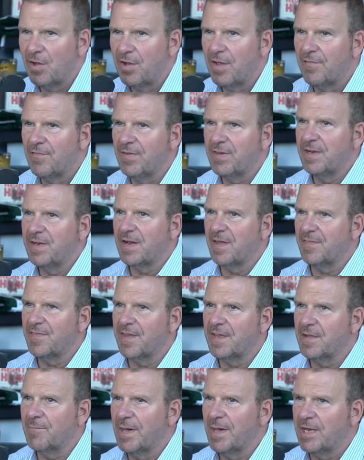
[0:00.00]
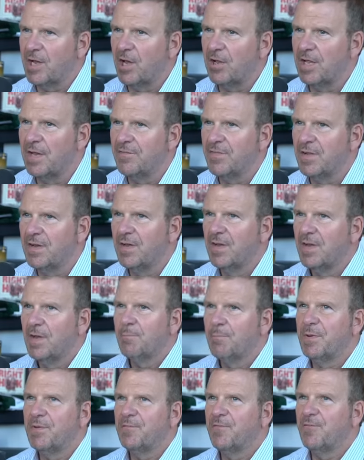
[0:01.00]
of it and I think about all of it,
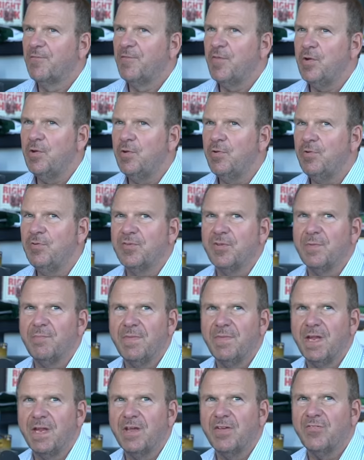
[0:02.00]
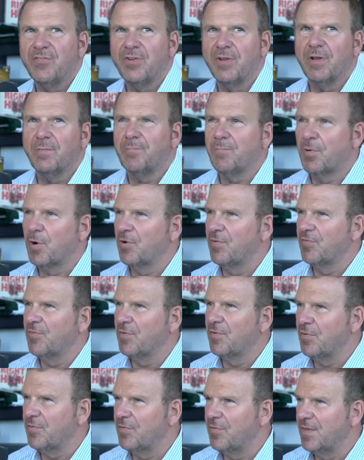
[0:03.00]
but food to me is still a
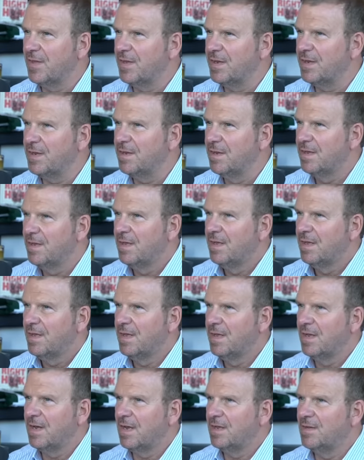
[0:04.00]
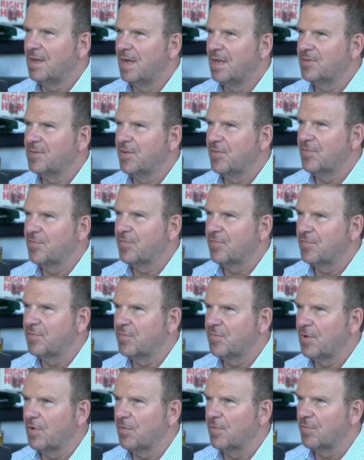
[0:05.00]
personal thing. And I, I just
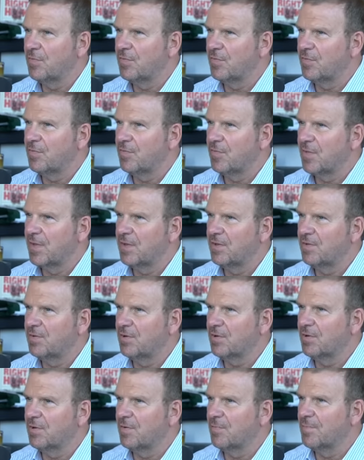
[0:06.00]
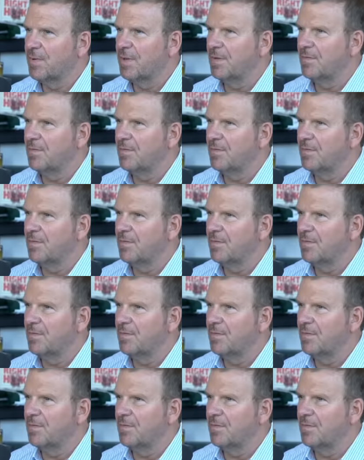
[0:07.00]
don't think you're personal